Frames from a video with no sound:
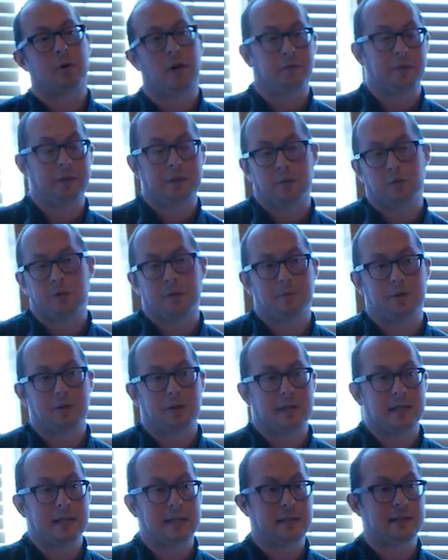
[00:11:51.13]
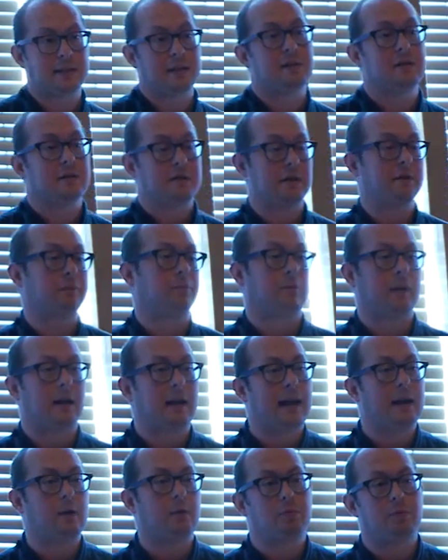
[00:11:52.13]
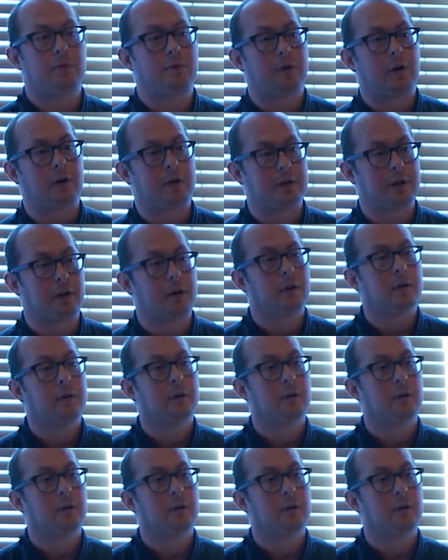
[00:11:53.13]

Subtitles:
and the encryption keys in a different cloud provider